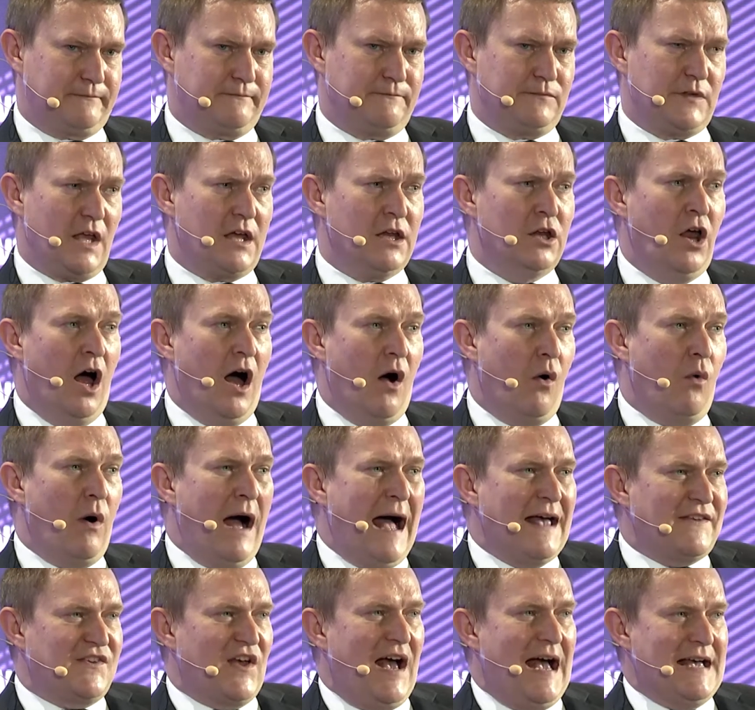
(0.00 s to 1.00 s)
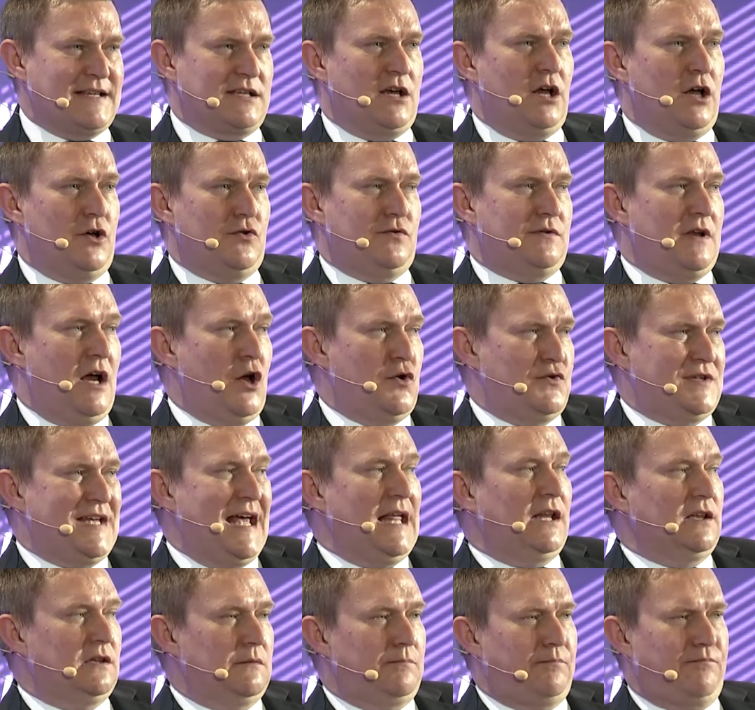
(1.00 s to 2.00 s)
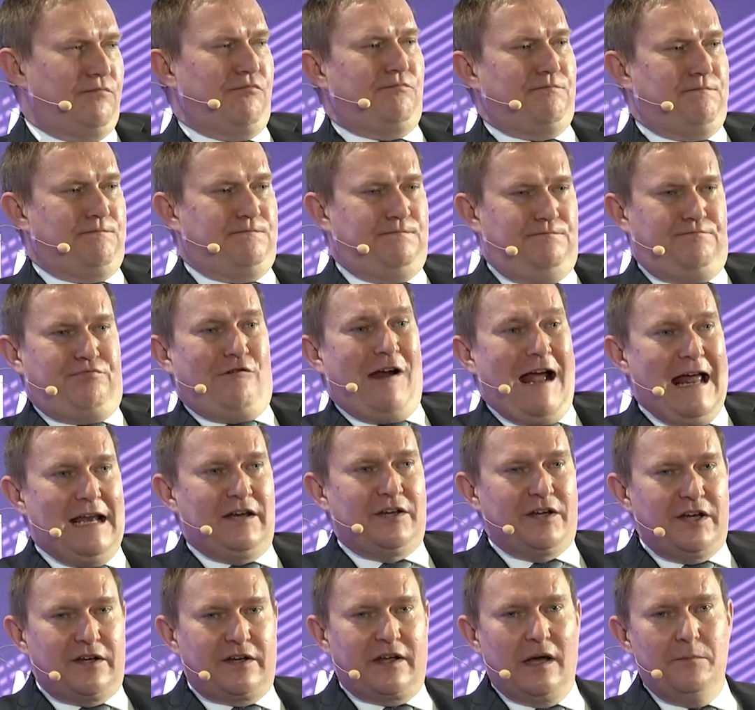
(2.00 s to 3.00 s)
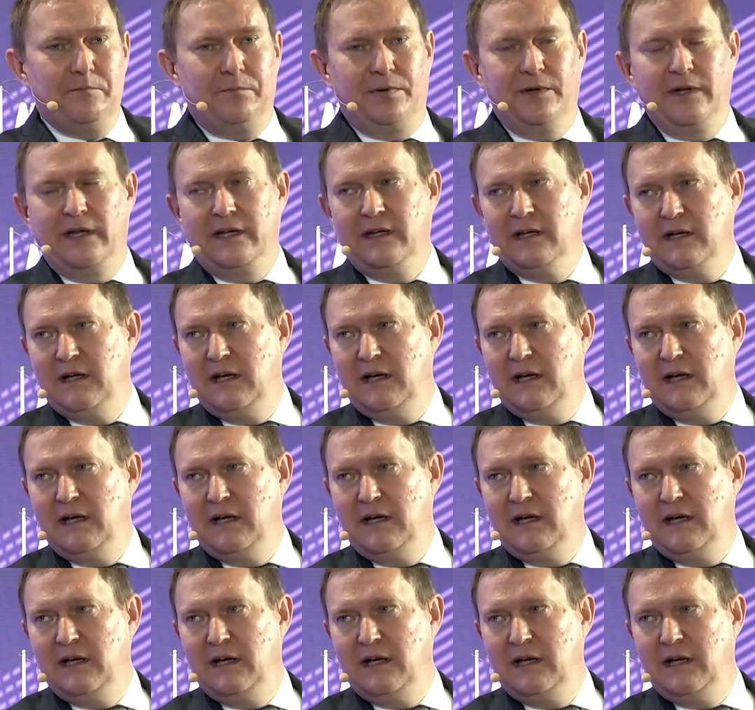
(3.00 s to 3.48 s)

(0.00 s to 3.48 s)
look, as a hotel branded company,